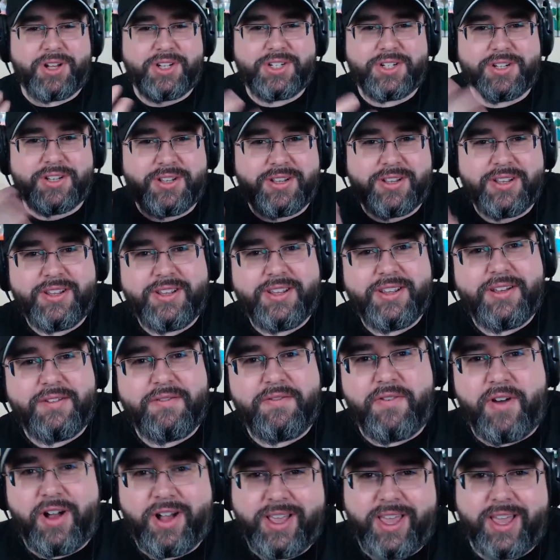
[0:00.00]
of
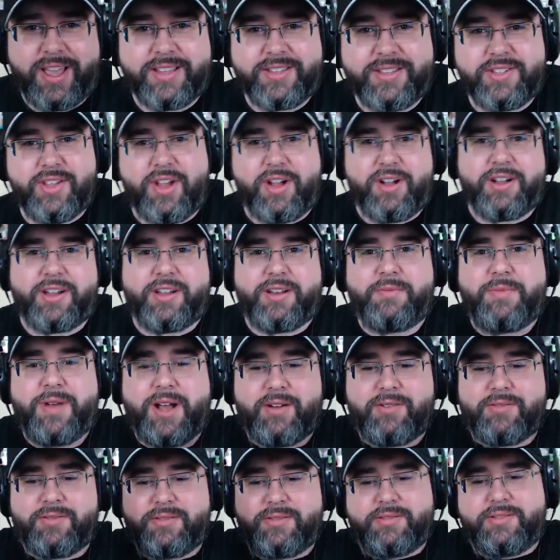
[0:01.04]
fuckheads talking
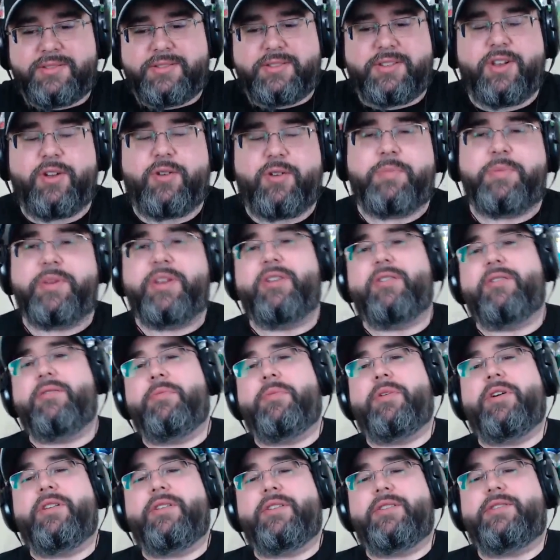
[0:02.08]
about you know beer,
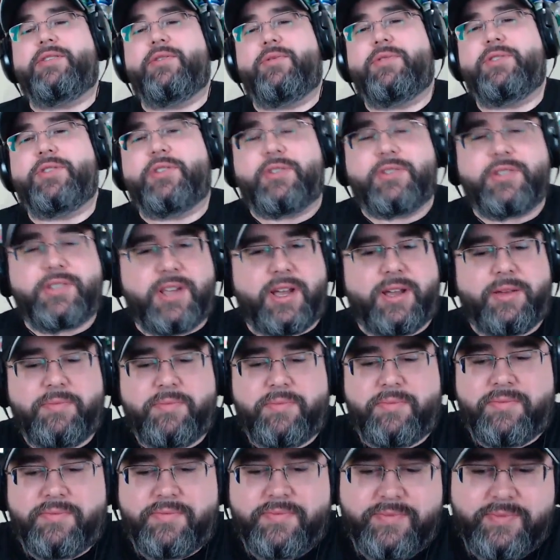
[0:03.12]
but it's always a good time.
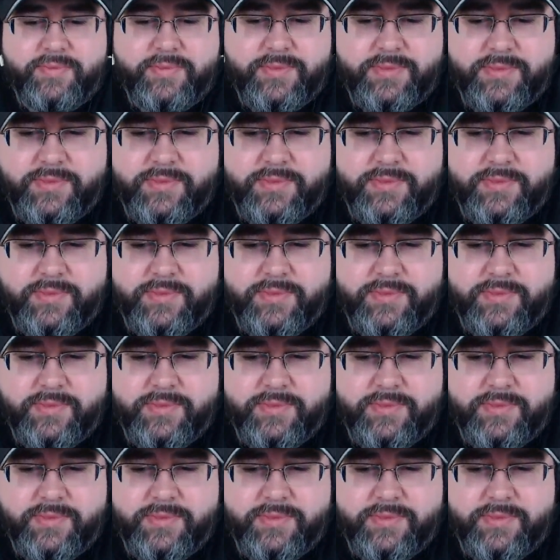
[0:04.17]
It's